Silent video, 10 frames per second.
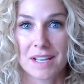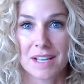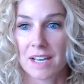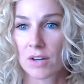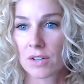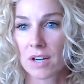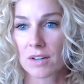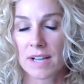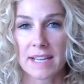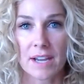And I'll
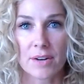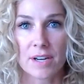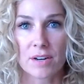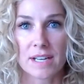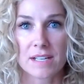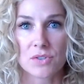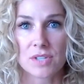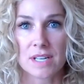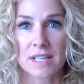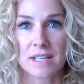hang out here in case there's
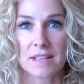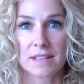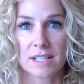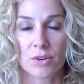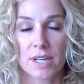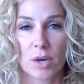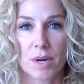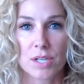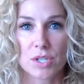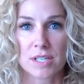any lingering
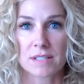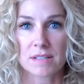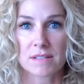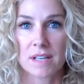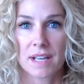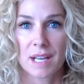questions.